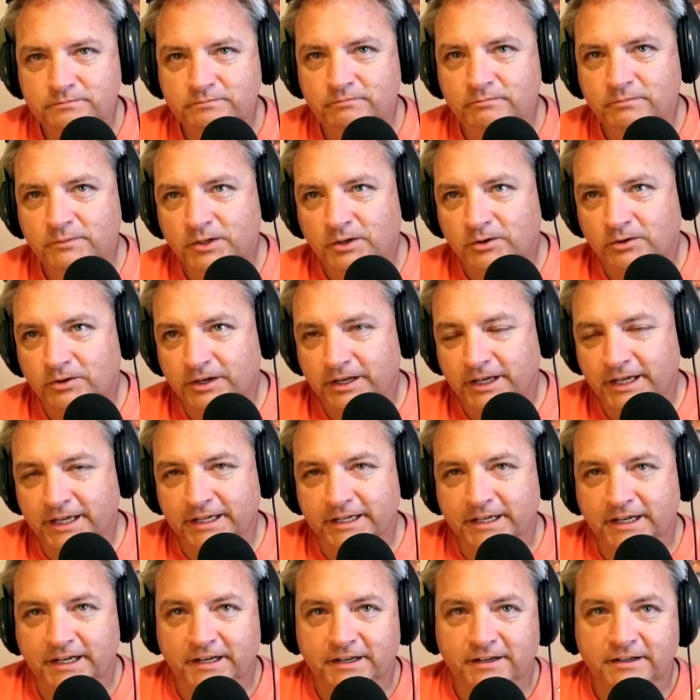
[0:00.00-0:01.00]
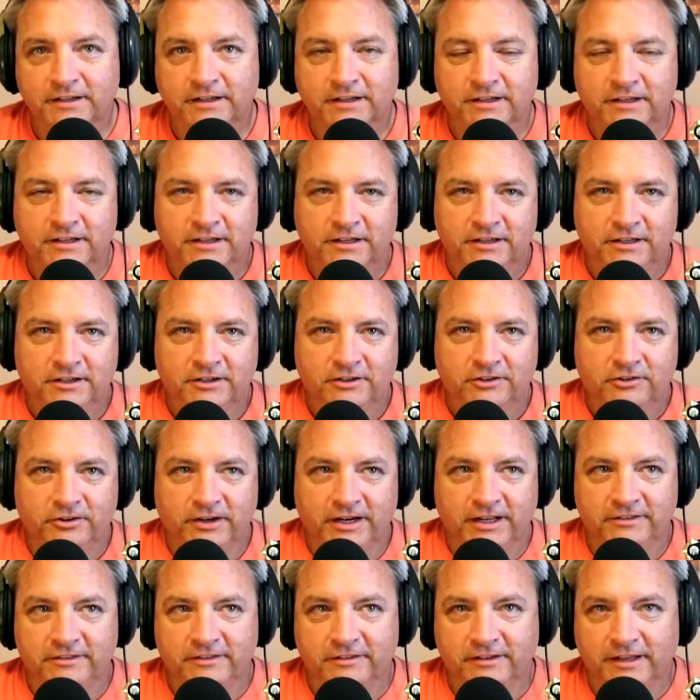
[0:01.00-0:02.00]
on a
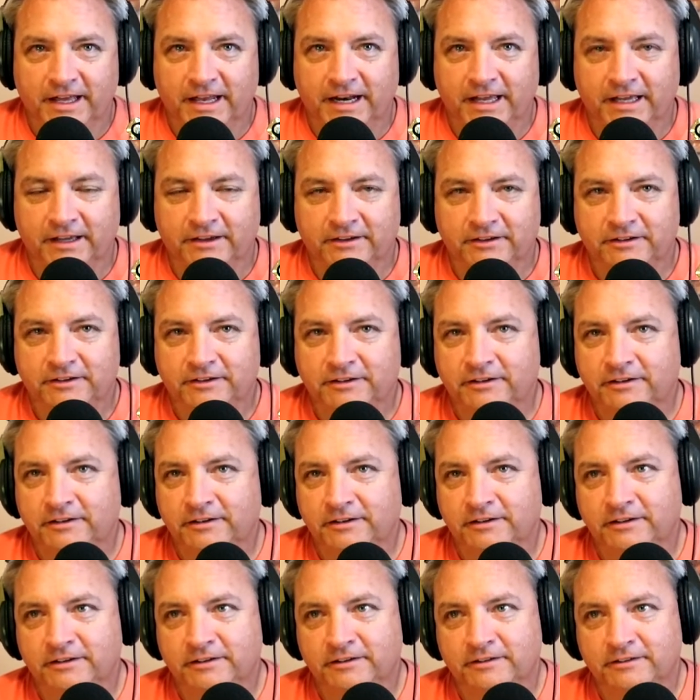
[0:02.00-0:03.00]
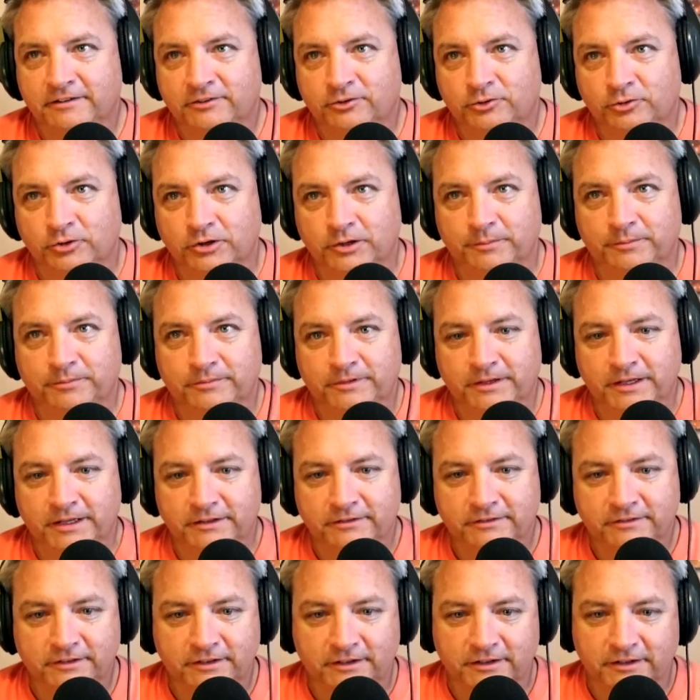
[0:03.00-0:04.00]
transatlantic trip that
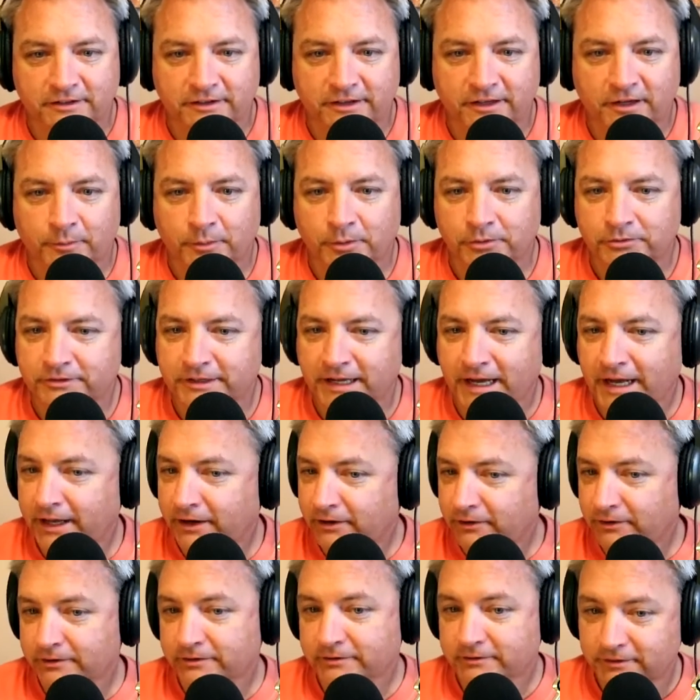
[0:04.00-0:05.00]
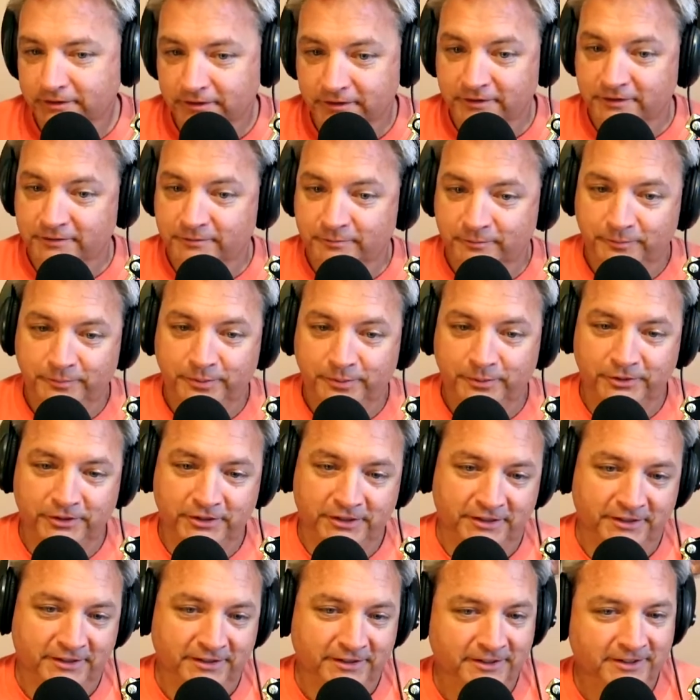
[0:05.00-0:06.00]
they almost died on.
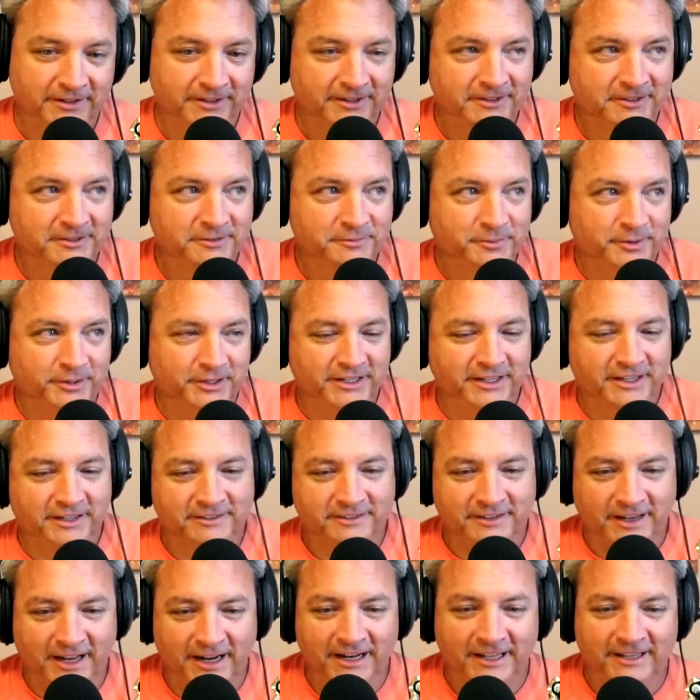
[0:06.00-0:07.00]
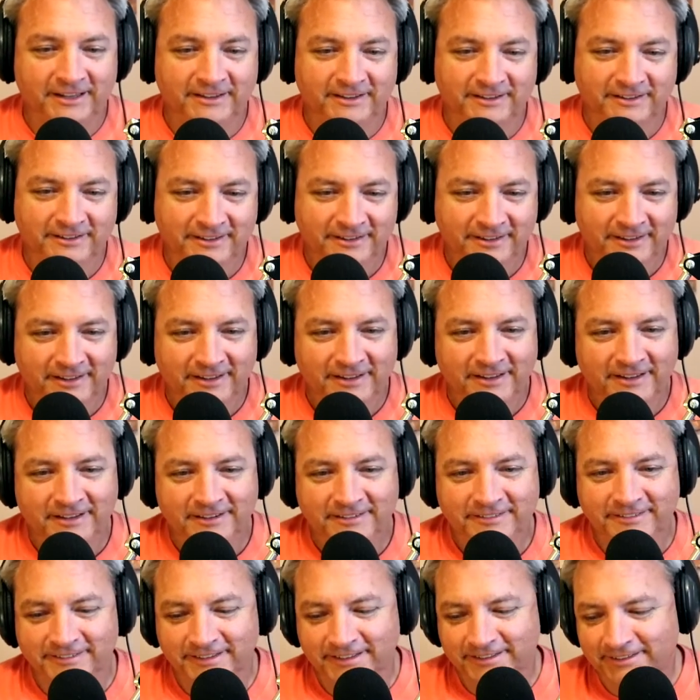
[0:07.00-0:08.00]
pretty exciting
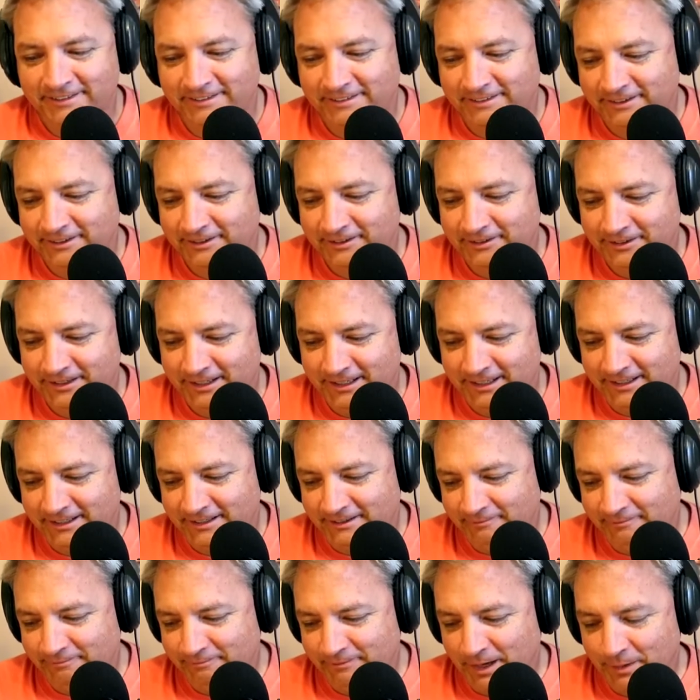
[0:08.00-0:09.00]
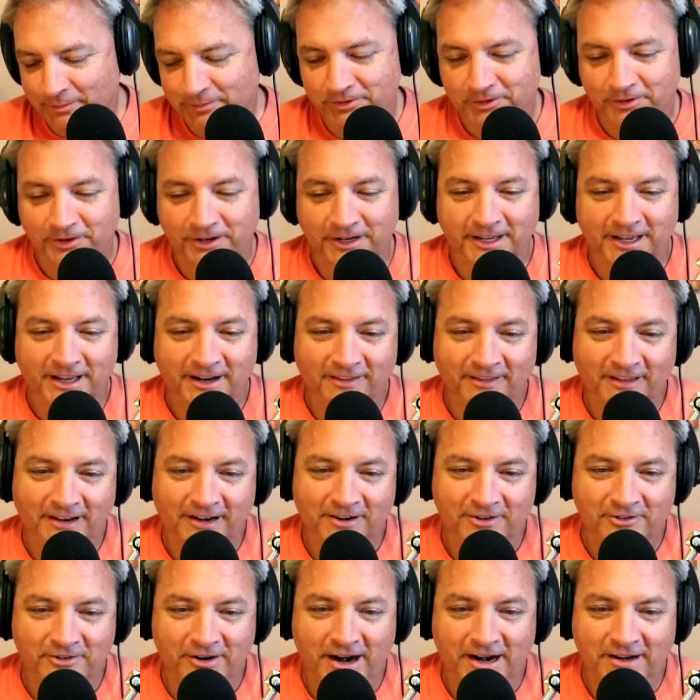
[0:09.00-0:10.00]
to listen to. I'm sure he got a lot
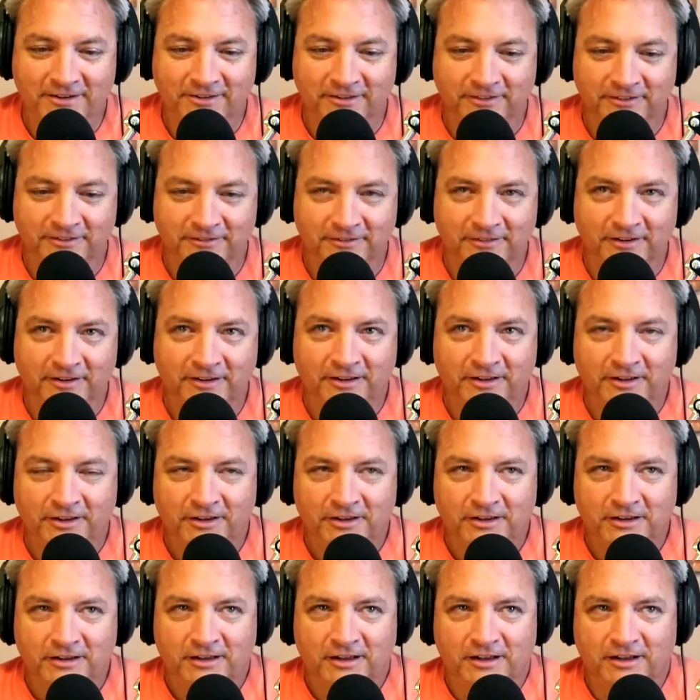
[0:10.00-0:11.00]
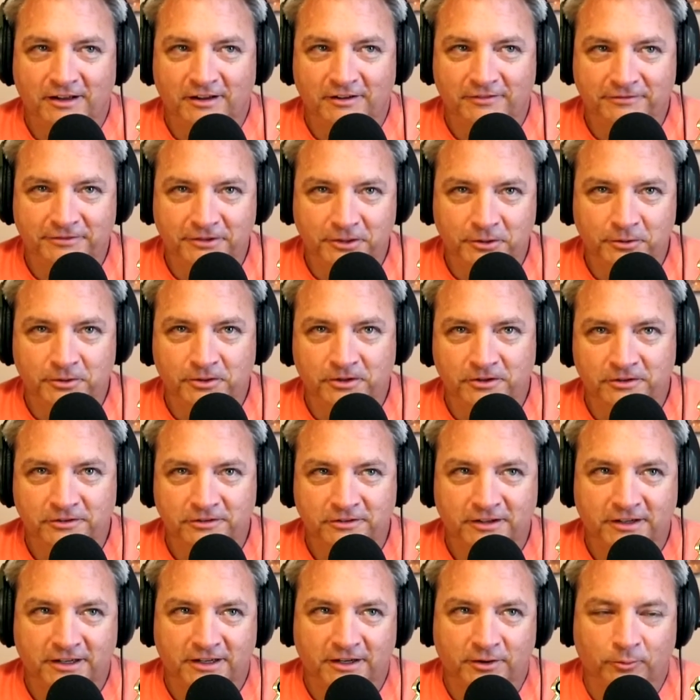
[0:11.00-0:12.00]
of traction, viewers
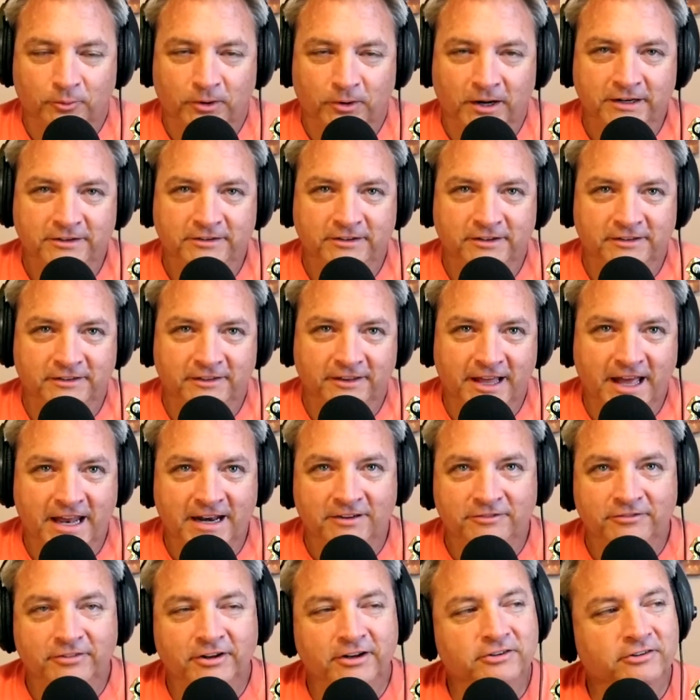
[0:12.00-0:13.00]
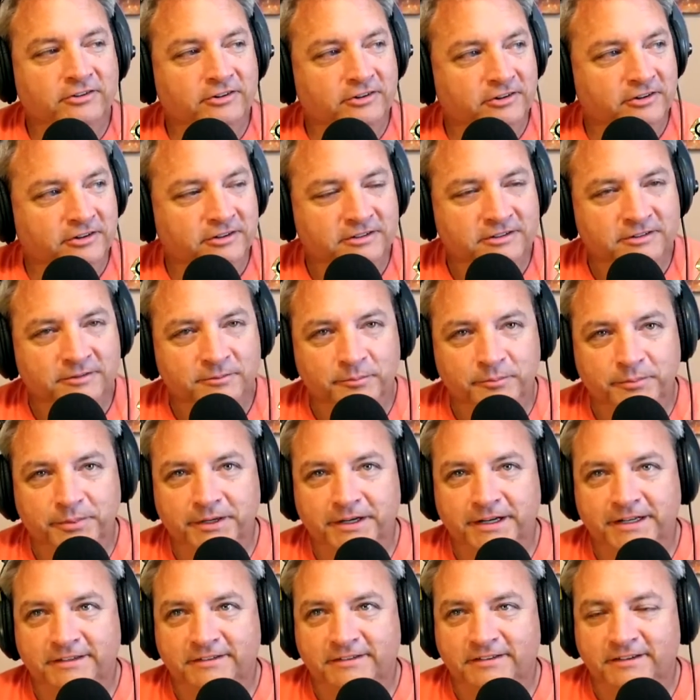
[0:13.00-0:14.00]
watching that adventure.
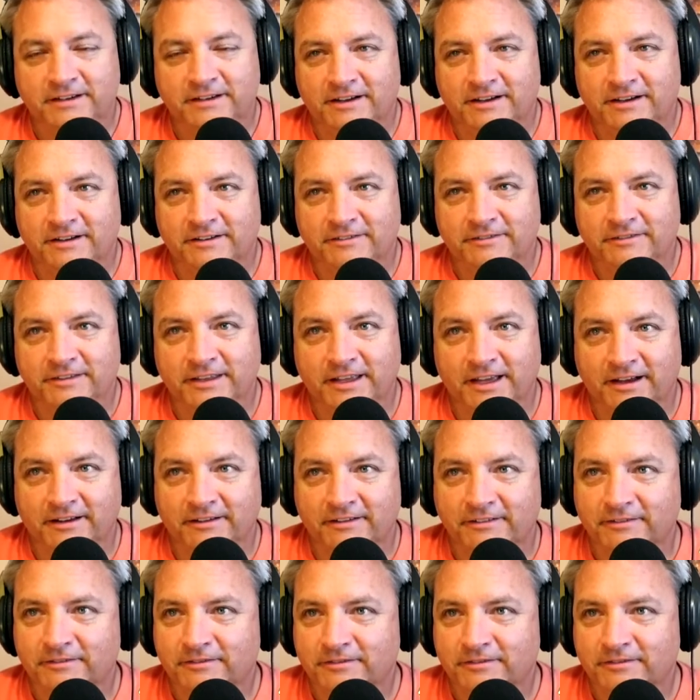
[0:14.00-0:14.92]
But yeah,